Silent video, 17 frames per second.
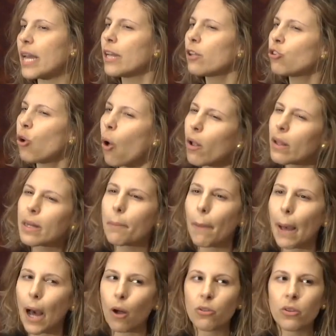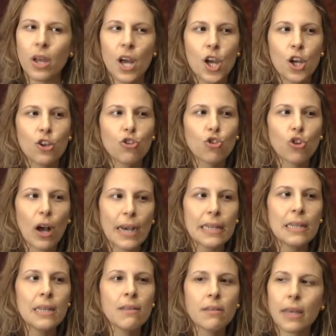They talk about
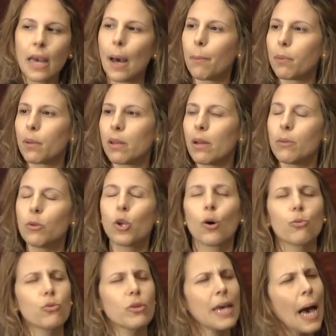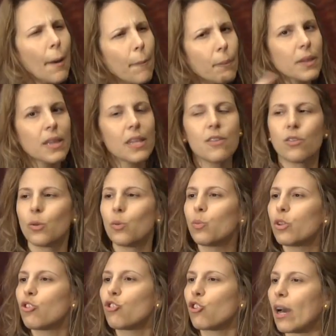Chinese
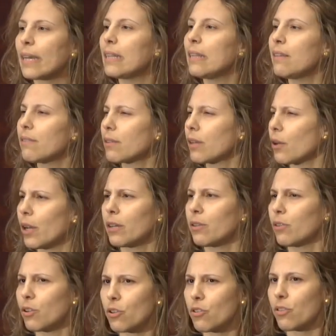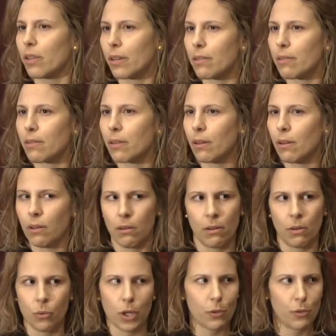capitalism with Chinese characteristics,
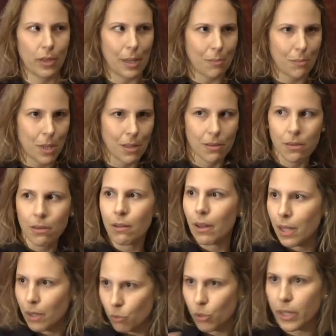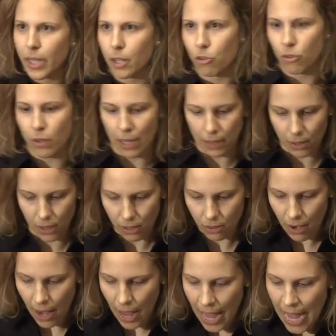whatever that means, and we'll get to that
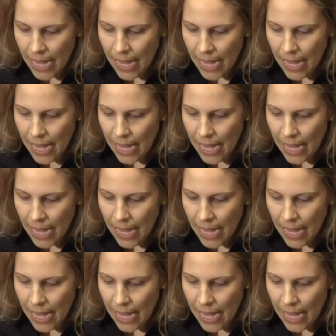later.